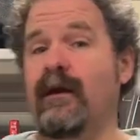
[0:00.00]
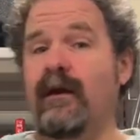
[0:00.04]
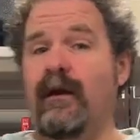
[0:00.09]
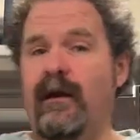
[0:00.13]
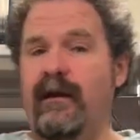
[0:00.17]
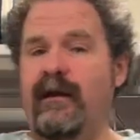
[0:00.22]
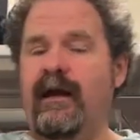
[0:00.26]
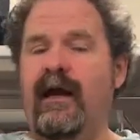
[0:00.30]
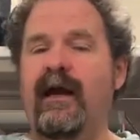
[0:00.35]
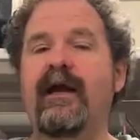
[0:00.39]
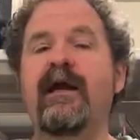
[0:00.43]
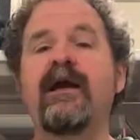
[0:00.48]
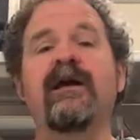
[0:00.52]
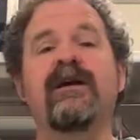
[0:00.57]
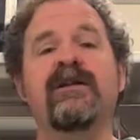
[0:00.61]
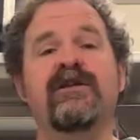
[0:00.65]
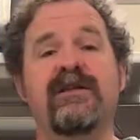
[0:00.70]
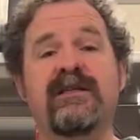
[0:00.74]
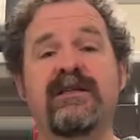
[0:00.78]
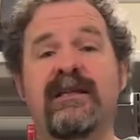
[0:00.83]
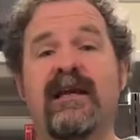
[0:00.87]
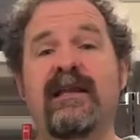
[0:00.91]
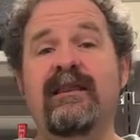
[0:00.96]
Okay,
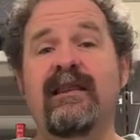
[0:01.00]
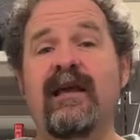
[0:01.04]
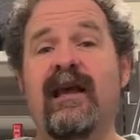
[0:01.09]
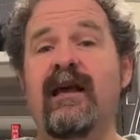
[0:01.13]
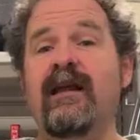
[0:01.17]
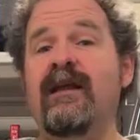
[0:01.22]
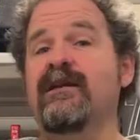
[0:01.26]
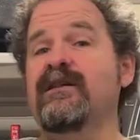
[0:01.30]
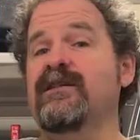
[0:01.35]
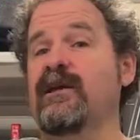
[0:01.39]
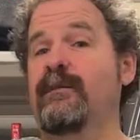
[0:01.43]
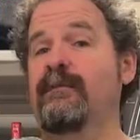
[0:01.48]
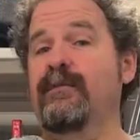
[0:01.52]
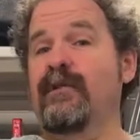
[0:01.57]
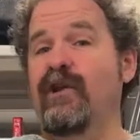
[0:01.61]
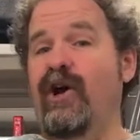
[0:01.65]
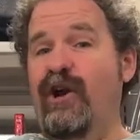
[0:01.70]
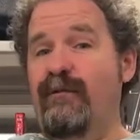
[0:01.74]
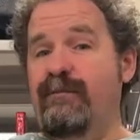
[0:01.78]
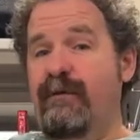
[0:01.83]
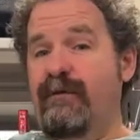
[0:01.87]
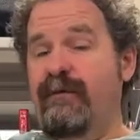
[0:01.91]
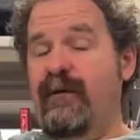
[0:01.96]
just get that. So I'm
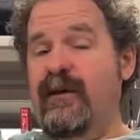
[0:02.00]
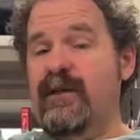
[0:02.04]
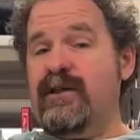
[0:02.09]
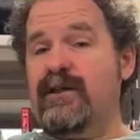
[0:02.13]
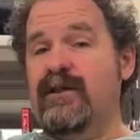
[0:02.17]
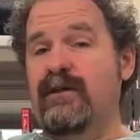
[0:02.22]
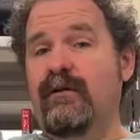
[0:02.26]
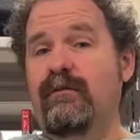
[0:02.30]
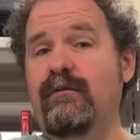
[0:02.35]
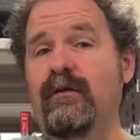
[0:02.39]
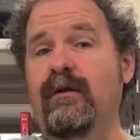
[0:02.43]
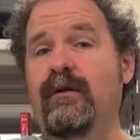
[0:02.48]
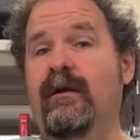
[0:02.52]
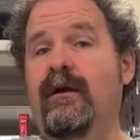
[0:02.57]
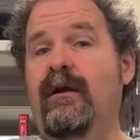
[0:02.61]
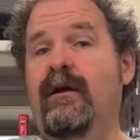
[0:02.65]
not a professional,